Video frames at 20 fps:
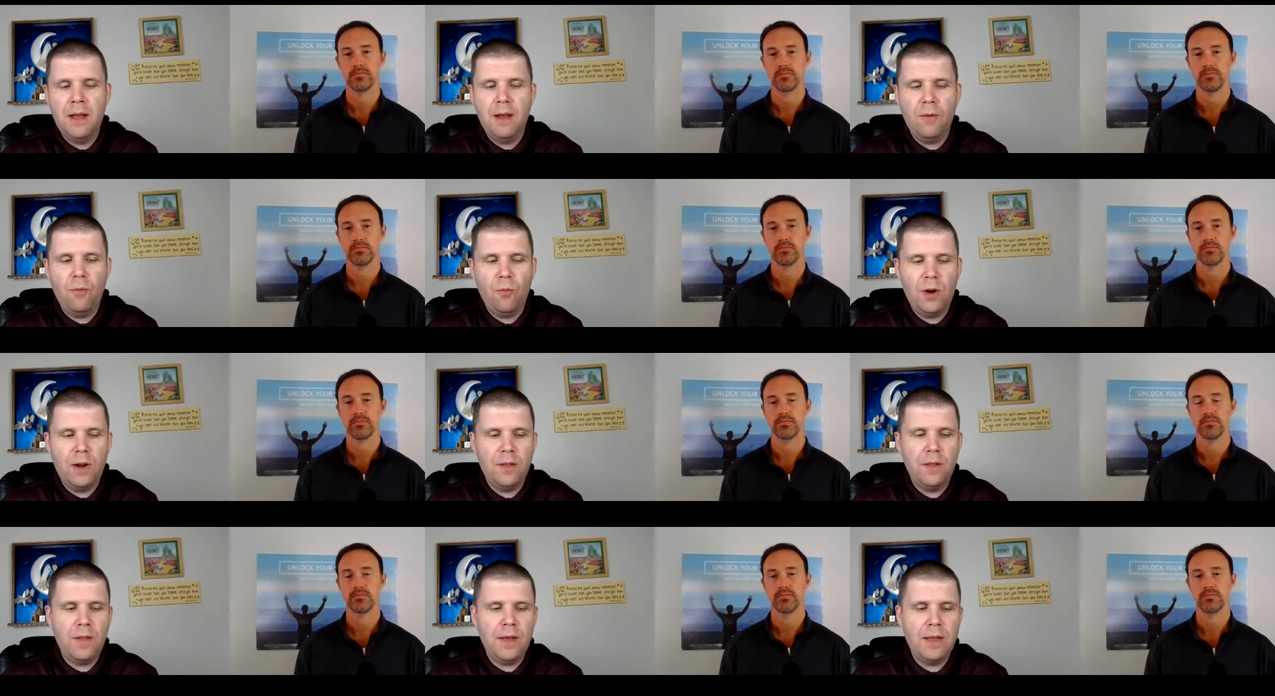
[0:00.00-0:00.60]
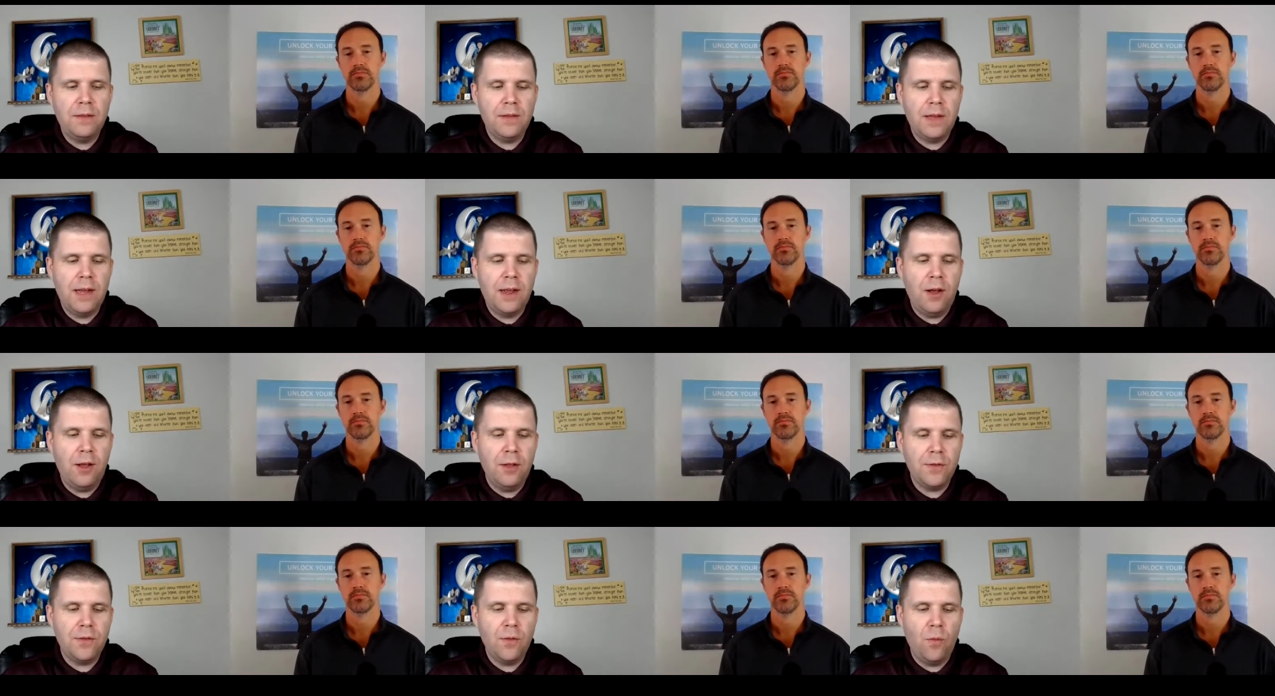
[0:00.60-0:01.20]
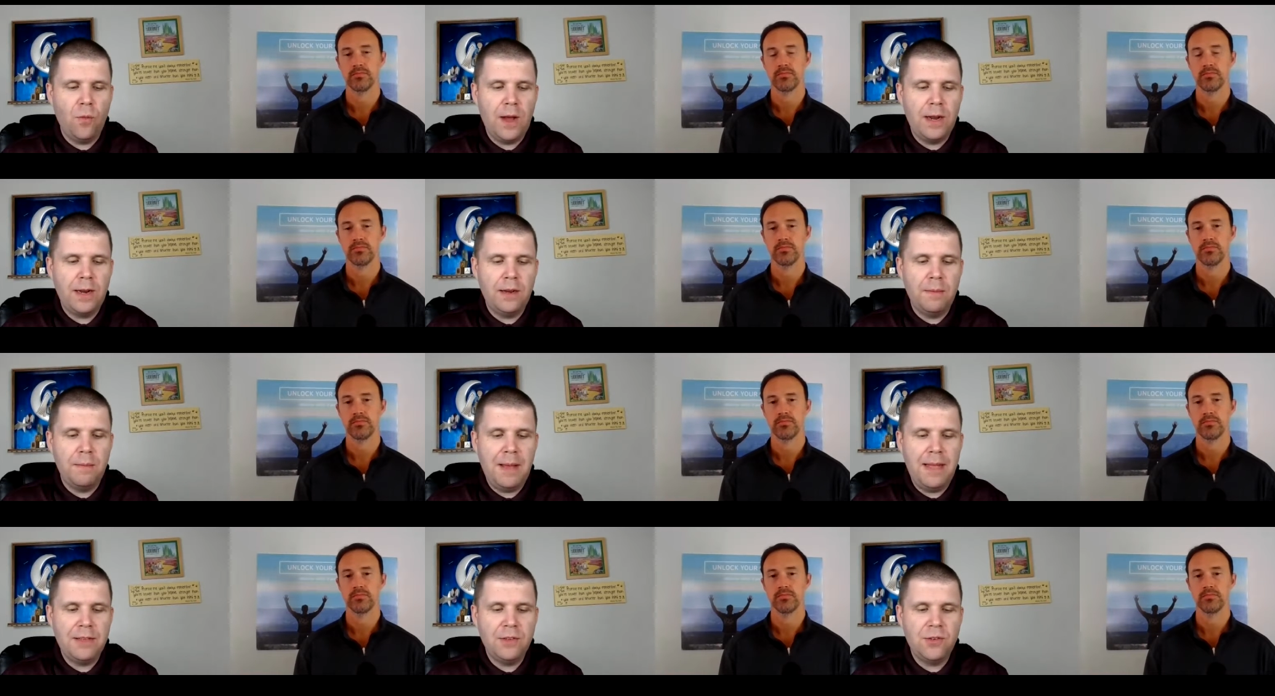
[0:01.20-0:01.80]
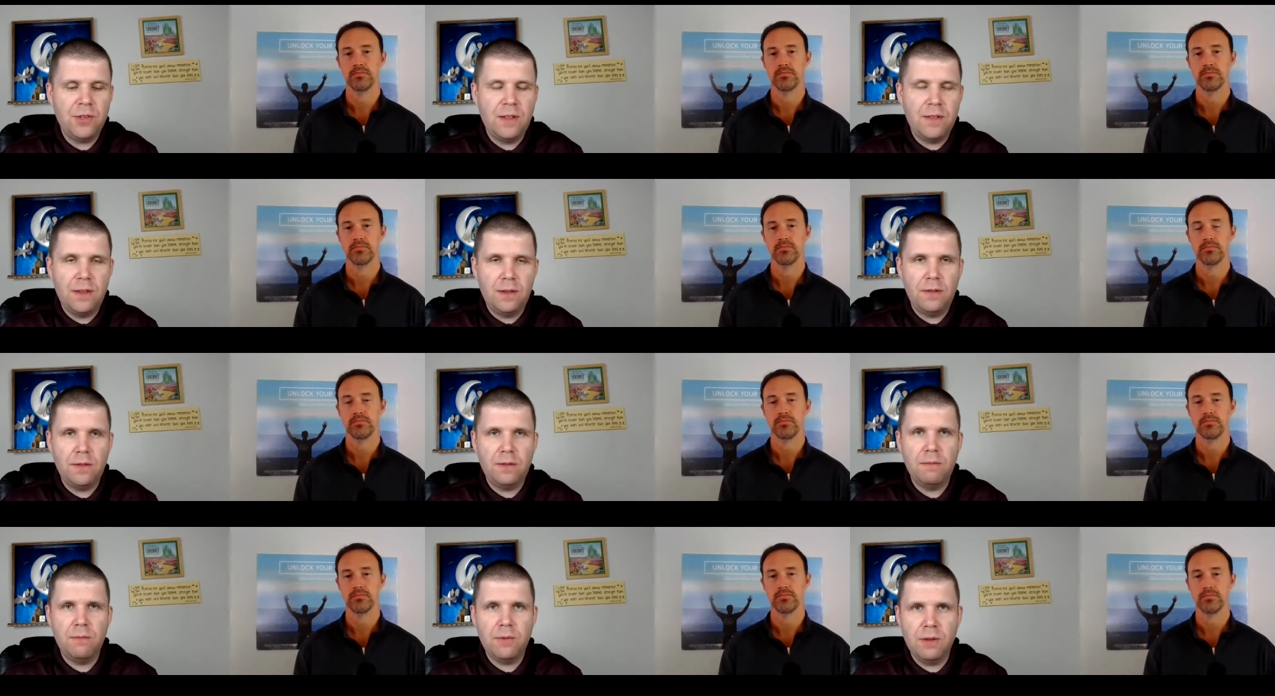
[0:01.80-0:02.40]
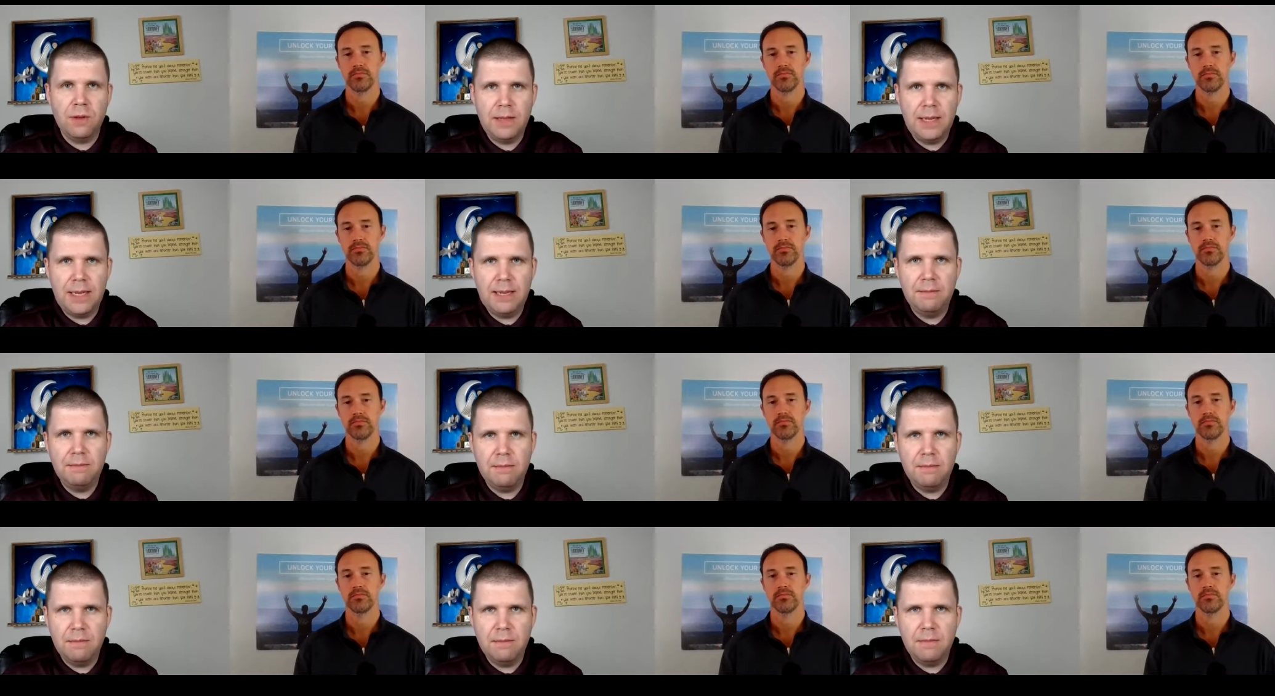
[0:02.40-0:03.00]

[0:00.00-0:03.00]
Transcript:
Speaker 1: One of the things that I also wanted to mention, this really